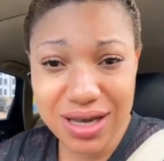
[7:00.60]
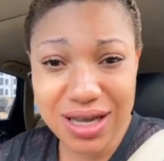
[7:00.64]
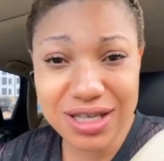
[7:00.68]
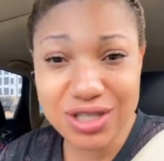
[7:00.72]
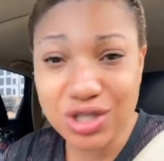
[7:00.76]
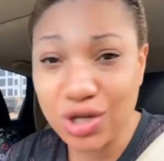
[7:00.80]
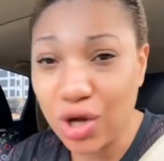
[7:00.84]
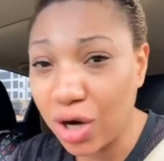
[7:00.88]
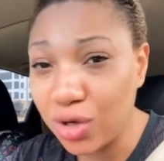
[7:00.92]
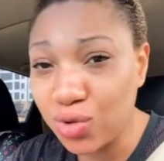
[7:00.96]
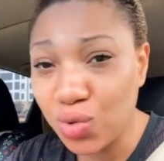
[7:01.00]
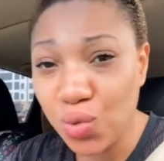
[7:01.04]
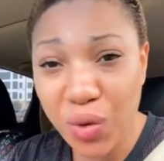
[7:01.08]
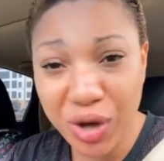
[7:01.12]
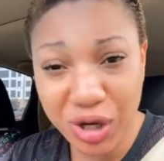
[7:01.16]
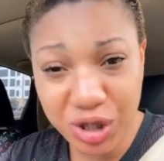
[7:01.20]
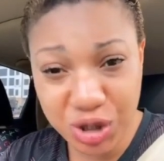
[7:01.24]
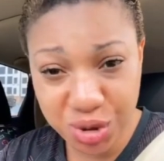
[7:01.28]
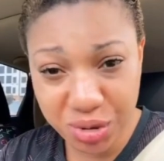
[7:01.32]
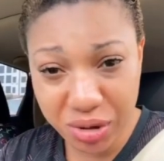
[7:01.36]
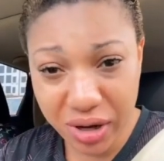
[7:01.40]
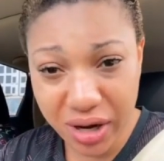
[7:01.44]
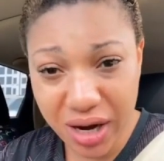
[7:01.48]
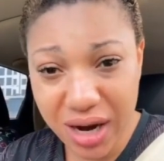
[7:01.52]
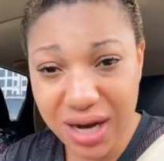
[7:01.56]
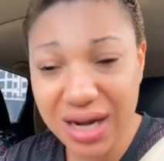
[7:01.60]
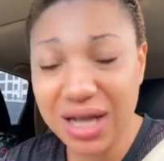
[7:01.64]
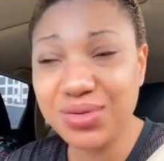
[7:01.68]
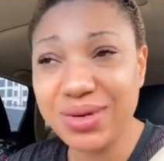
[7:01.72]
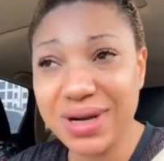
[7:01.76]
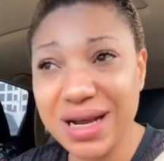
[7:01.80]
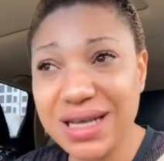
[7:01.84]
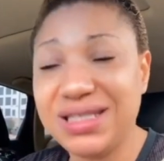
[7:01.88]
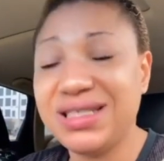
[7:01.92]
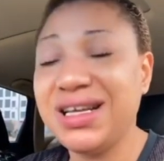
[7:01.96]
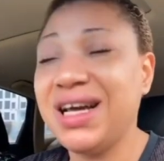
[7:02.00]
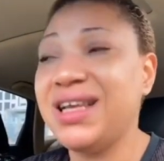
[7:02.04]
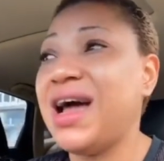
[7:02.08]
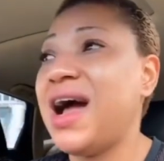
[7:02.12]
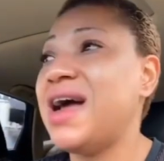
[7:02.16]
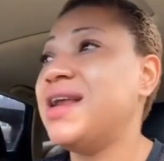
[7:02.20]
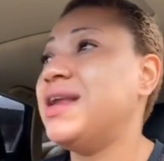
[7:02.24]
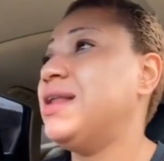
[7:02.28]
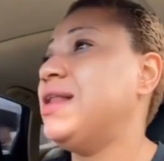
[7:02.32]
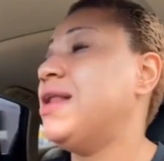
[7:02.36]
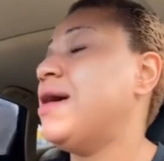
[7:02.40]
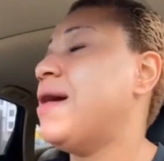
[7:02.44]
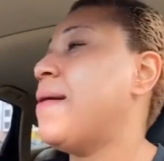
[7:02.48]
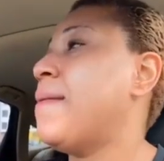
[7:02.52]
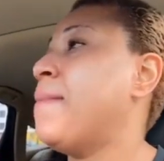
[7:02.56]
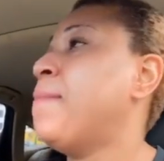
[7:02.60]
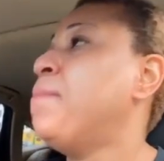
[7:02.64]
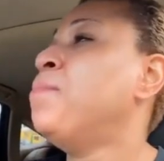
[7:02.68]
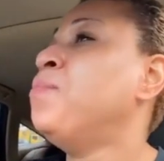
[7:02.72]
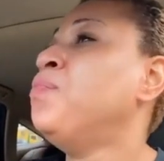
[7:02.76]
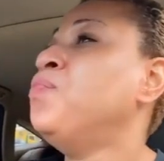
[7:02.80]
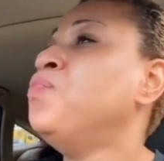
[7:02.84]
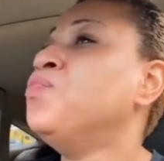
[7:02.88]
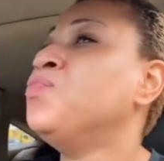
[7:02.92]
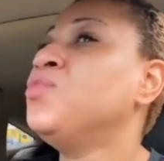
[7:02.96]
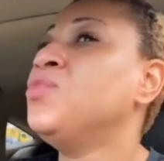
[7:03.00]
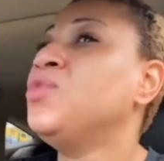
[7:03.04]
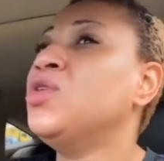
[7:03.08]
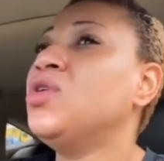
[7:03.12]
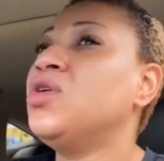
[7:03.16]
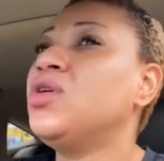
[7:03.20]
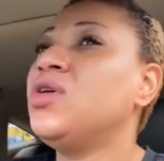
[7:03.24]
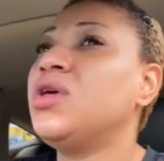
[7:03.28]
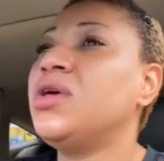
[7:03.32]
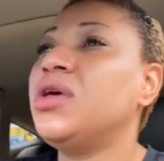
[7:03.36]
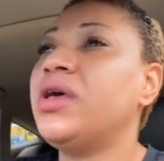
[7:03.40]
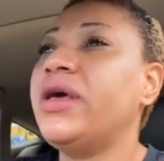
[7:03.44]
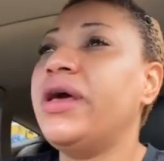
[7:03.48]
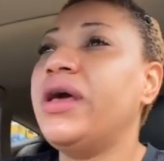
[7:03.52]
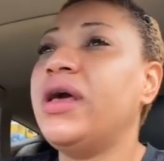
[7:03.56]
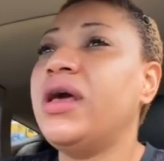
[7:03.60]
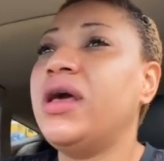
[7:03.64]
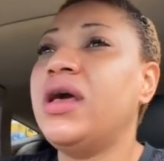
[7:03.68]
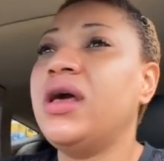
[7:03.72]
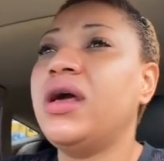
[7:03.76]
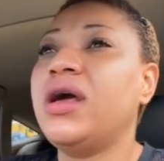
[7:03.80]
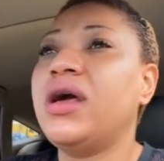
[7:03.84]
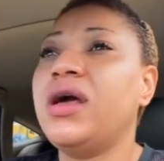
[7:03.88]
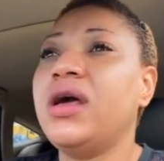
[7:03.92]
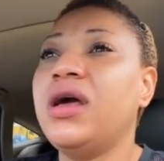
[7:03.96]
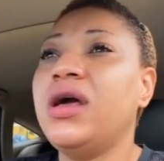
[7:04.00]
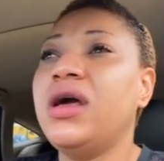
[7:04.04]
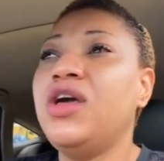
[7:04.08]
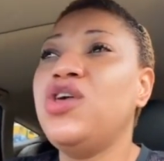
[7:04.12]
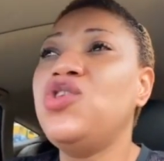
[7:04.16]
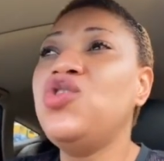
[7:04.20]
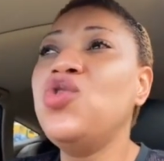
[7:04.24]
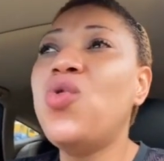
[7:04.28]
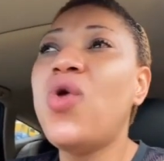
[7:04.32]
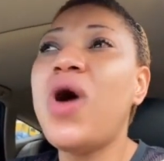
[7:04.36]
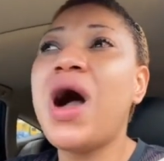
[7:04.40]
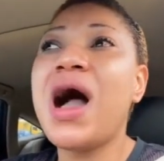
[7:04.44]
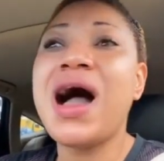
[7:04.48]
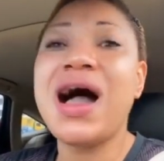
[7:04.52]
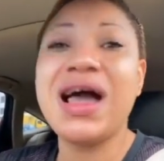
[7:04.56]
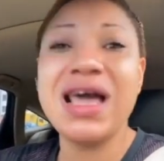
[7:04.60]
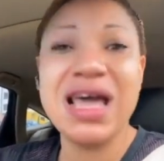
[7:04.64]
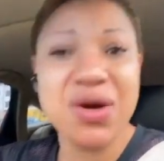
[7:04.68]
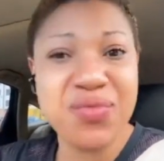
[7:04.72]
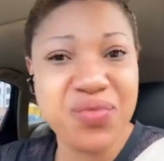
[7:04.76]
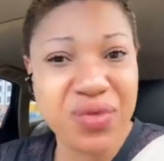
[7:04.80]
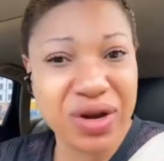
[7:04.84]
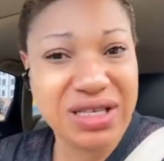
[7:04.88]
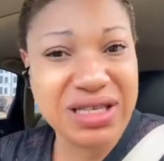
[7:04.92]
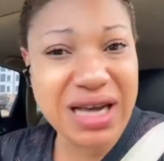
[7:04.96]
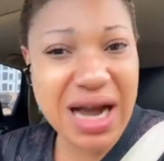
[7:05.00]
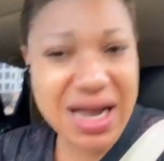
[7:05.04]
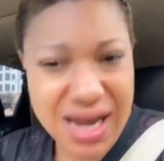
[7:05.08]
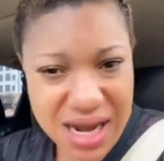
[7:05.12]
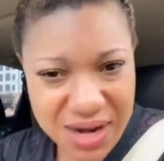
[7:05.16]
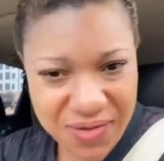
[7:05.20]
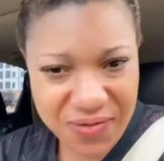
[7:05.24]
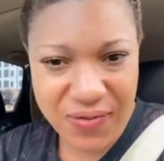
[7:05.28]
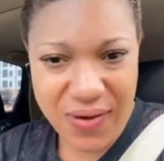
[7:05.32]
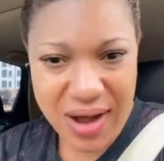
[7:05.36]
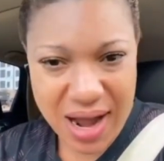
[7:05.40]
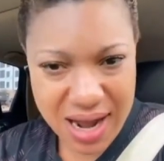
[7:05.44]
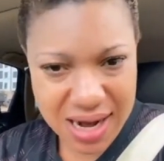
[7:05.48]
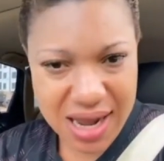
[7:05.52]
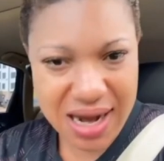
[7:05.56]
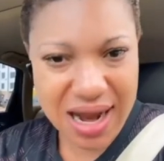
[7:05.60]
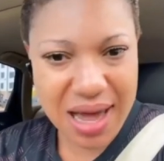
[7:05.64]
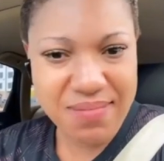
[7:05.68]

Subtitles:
witchery. And that's what I said. And then you are a retarded fan, and I meant it.